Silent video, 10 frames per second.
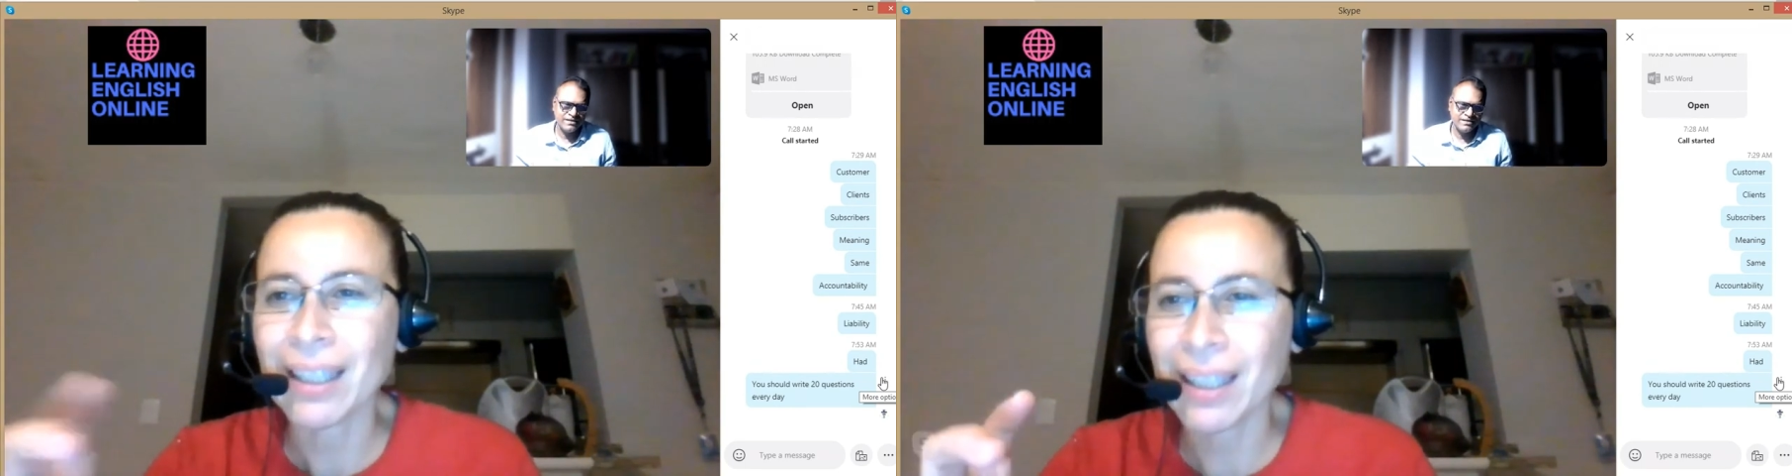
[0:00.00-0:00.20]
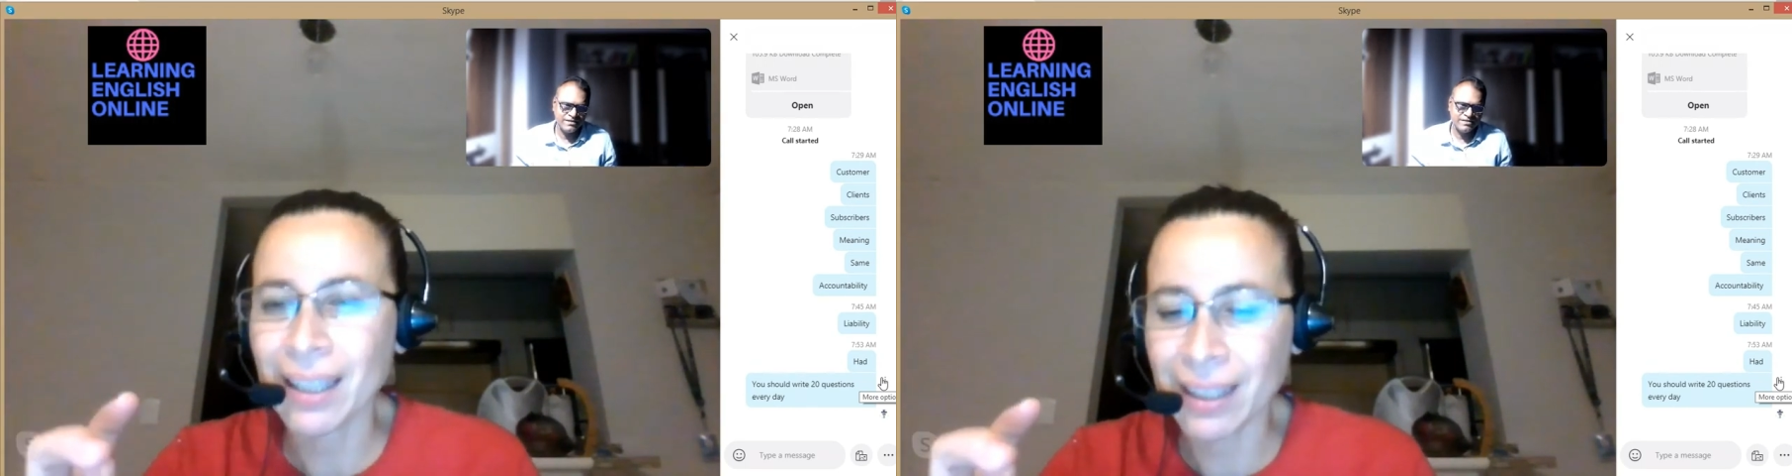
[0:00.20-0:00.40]

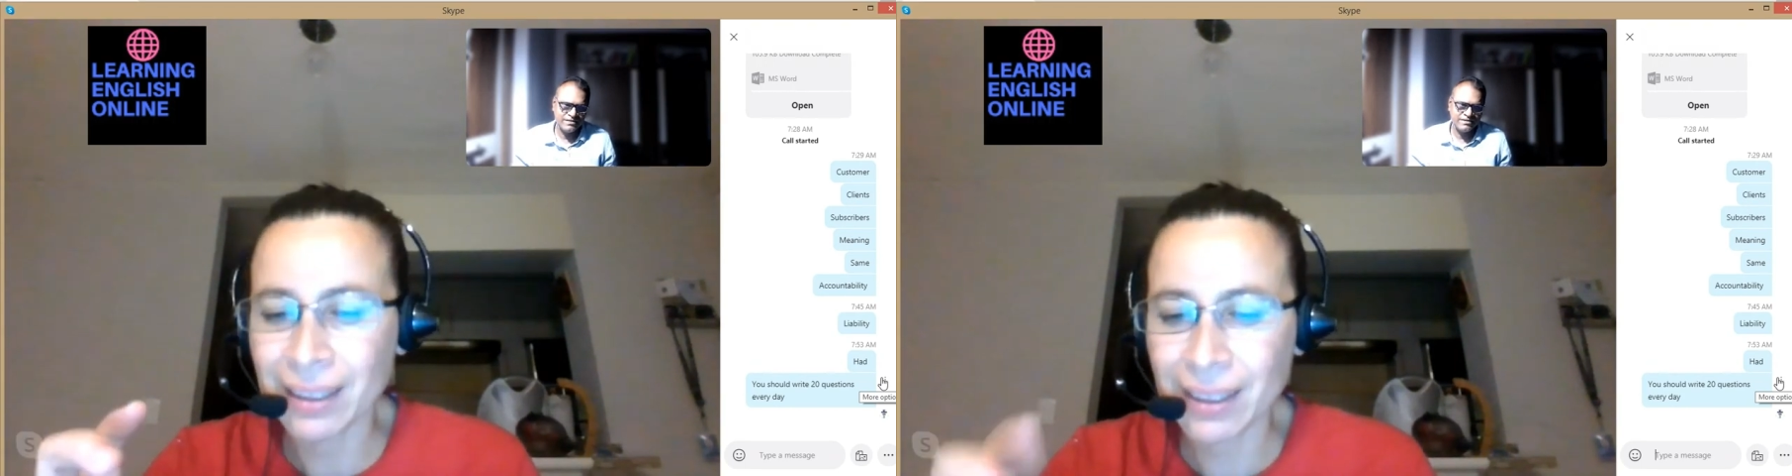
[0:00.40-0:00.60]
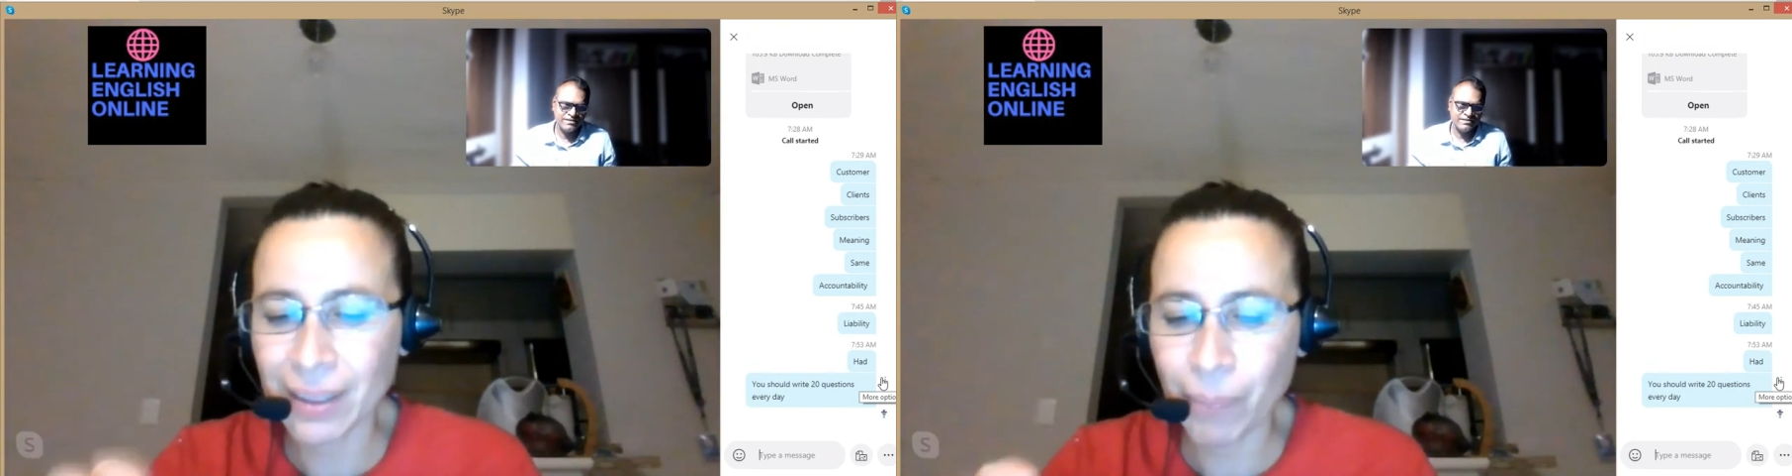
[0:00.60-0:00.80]

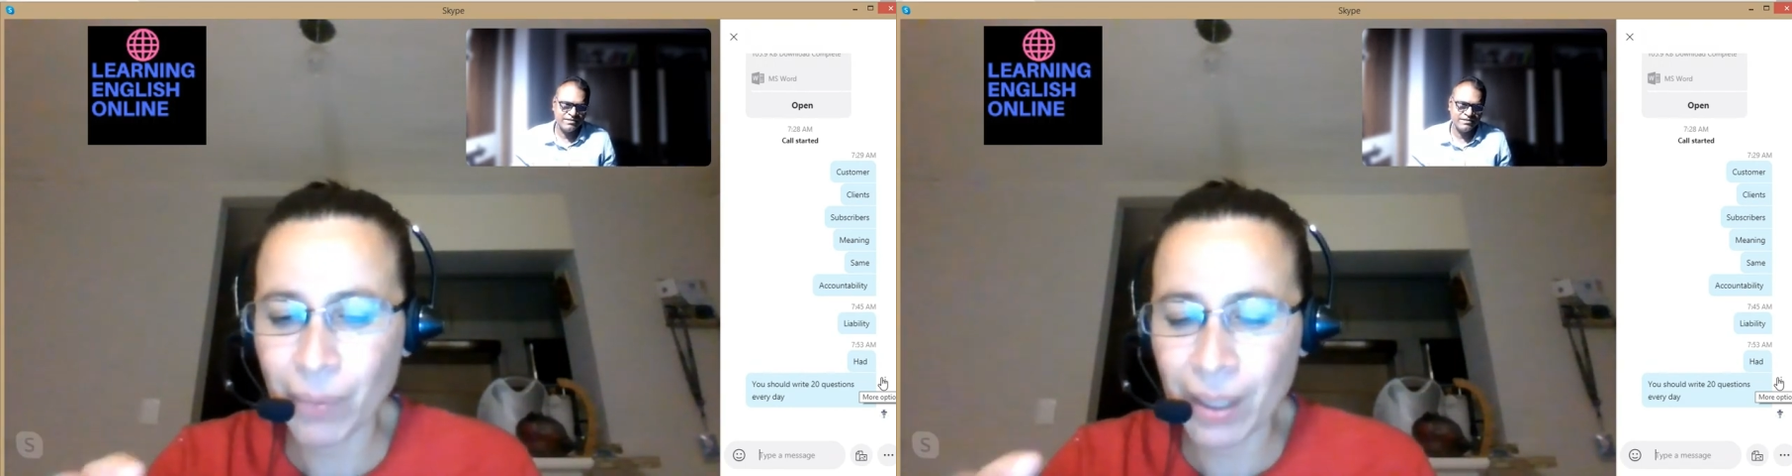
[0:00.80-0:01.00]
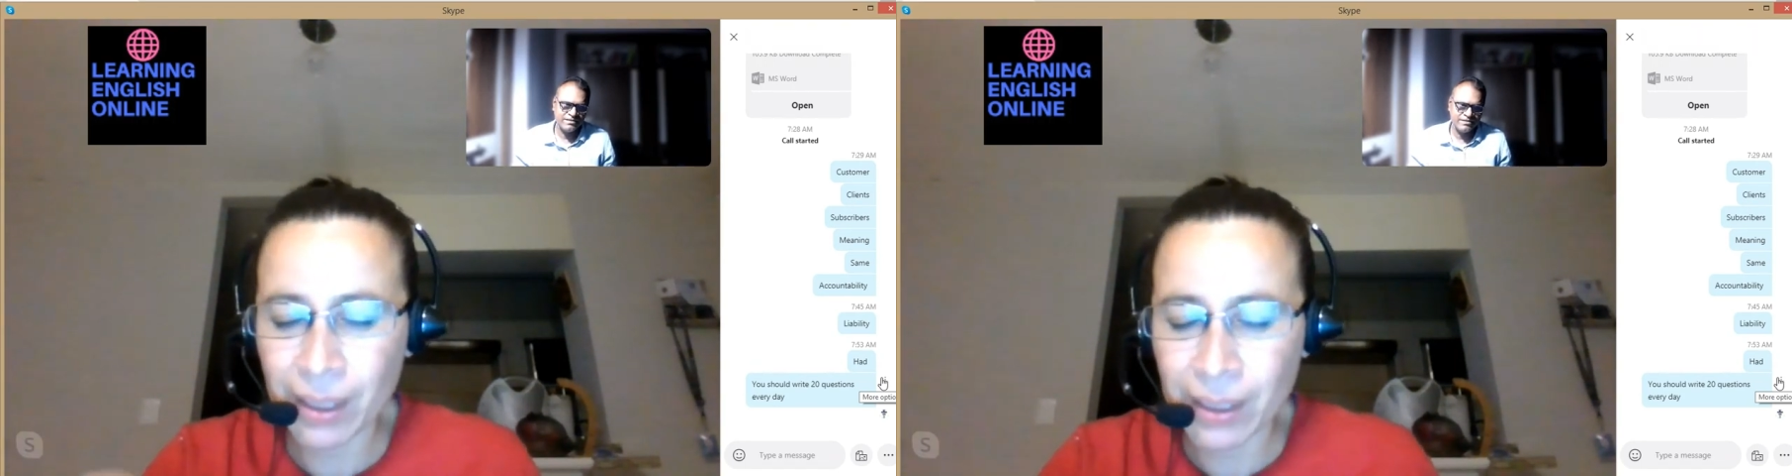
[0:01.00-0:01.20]
it's
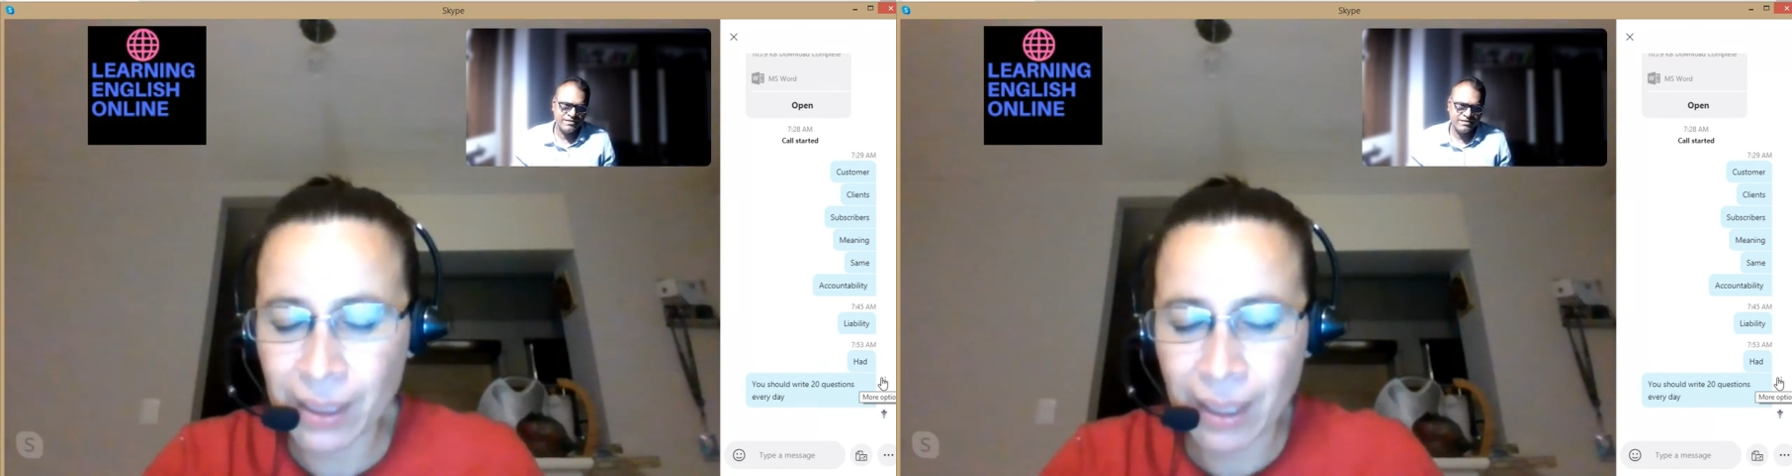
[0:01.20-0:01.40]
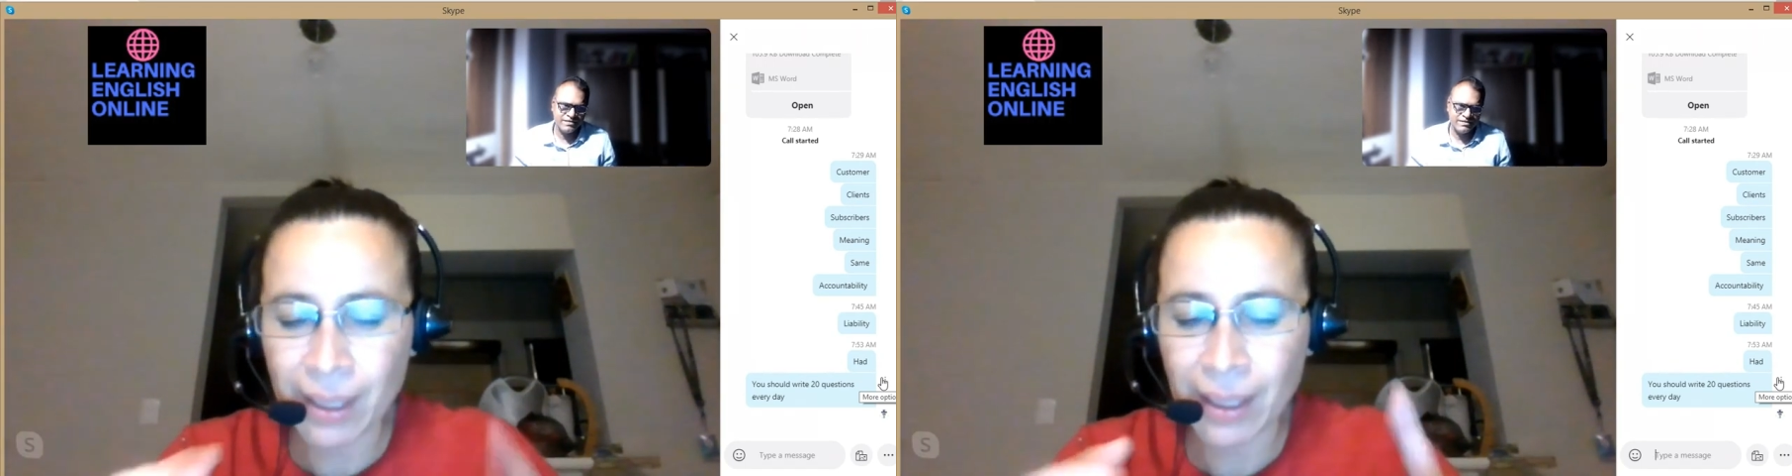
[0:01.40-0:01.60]
it's
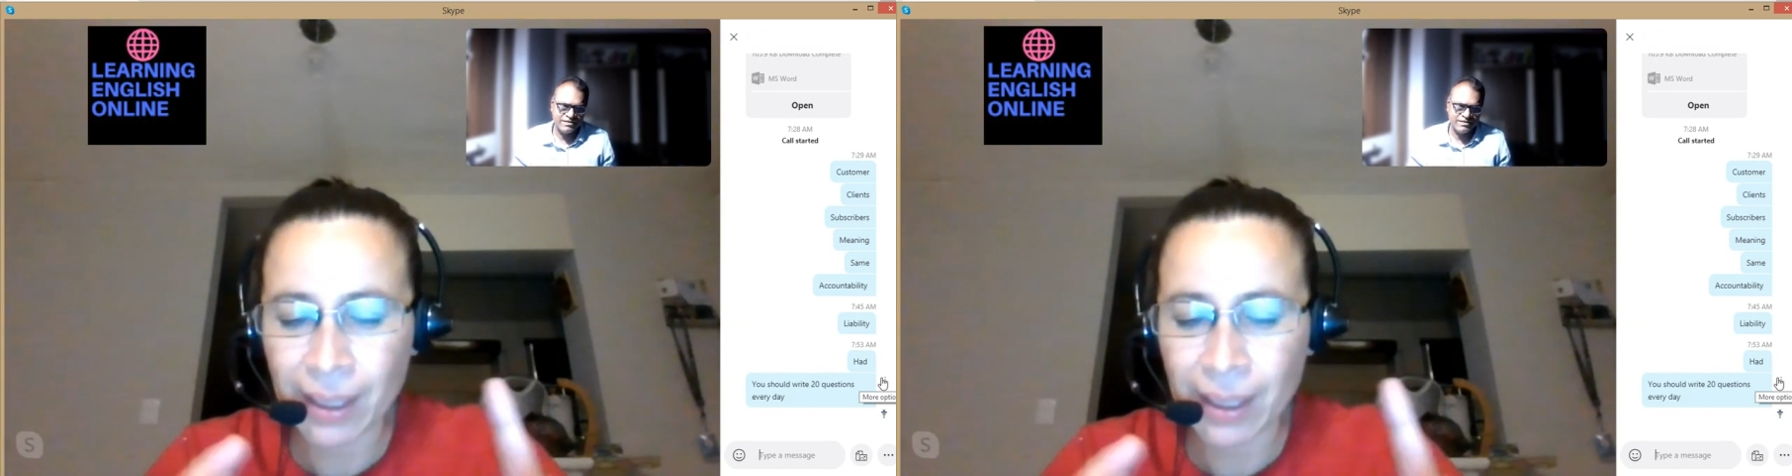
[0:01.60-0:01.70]
a